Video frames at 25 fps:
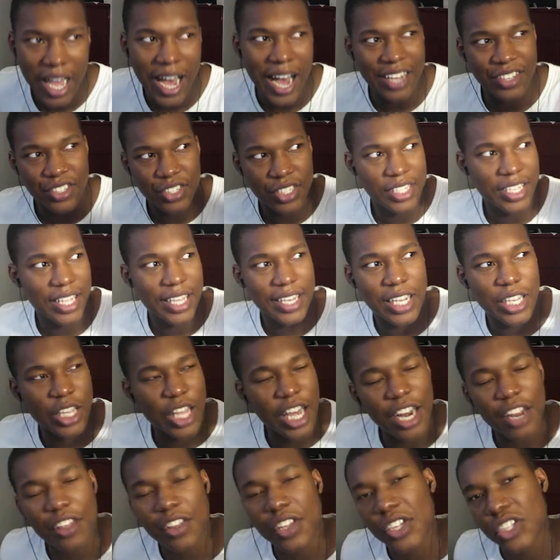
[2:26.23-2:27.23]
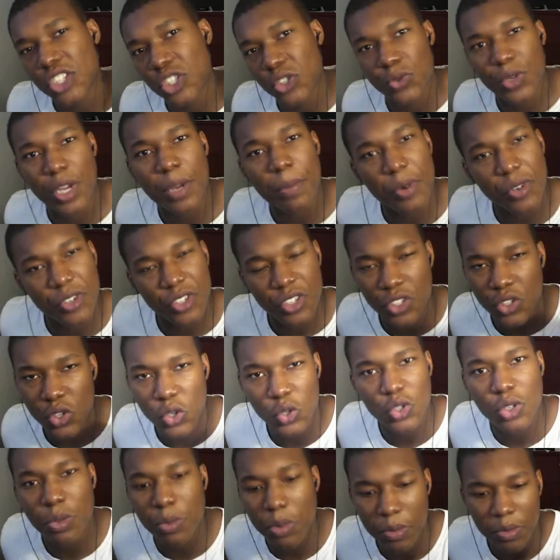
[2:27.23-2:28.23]
I see like a lot of these streamers and
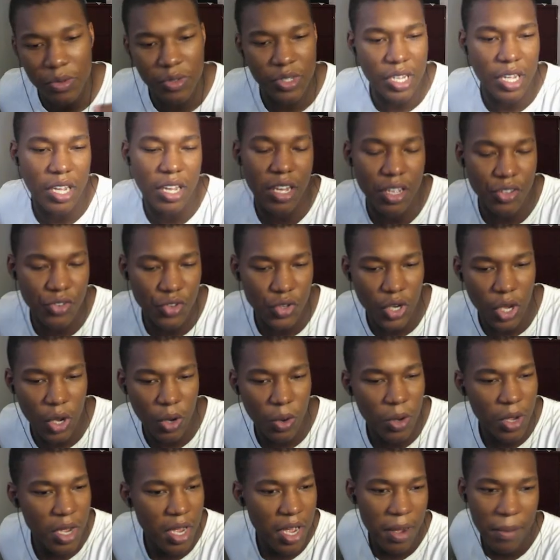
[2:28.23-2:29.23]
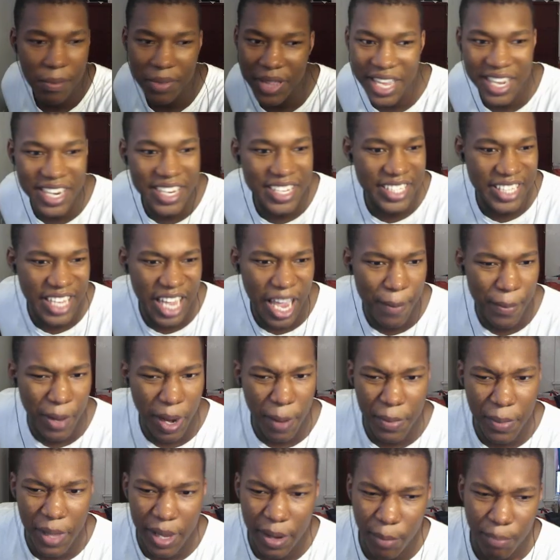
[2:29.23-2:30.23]
YouTubers, uh, you know, play this game, and
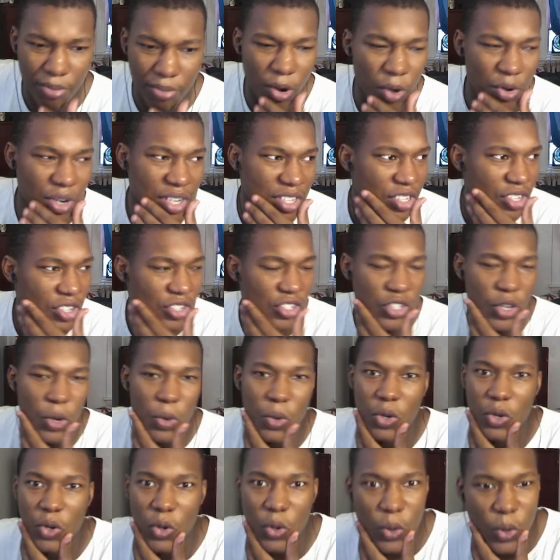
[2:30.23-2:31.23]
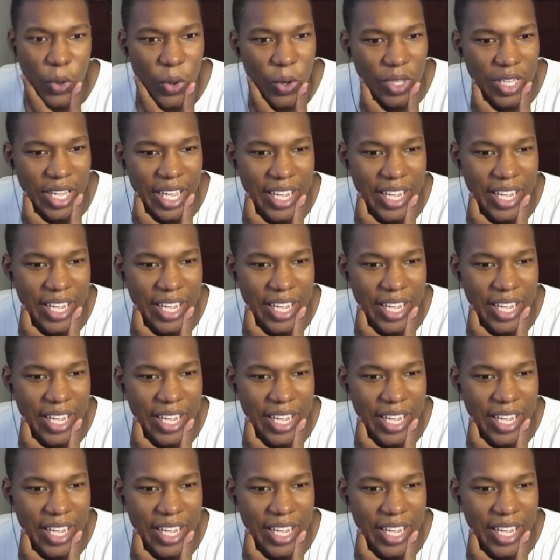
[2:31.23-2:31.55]
I'm like, bro, this looks so cool.